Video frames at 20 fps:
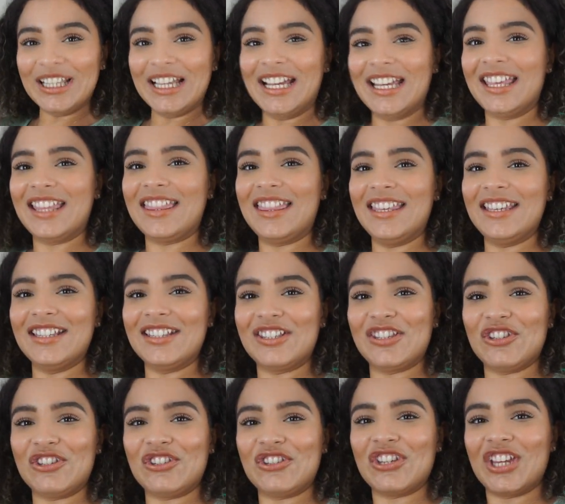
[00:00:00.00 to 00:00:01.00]
like,
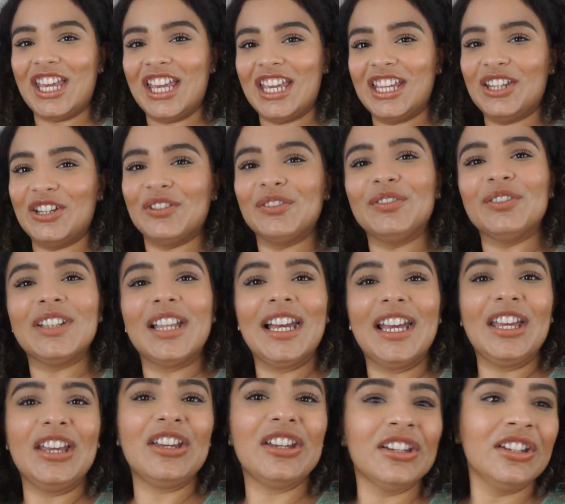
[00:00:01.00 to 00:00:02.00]
this shade of
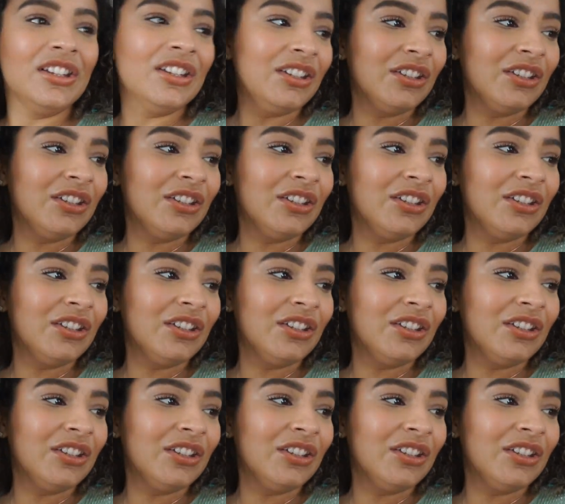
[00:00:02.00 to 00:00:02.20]
like